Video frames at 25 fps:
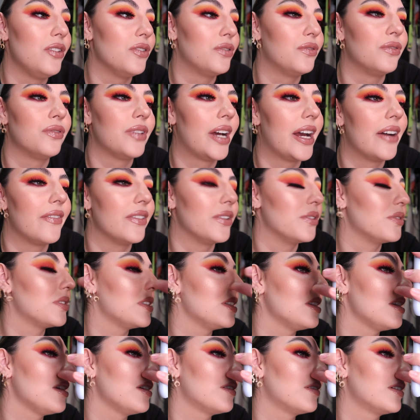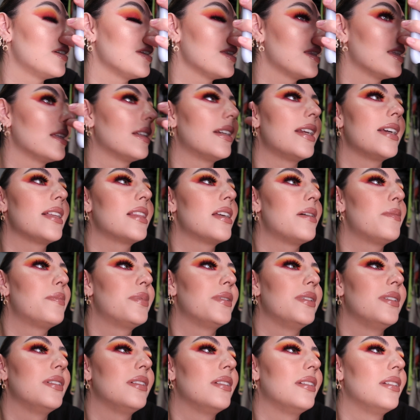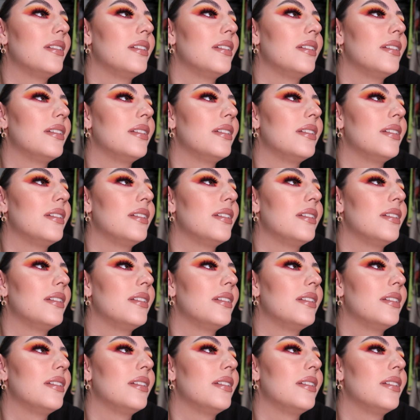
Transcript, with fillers: don't have OCD or anything like that, but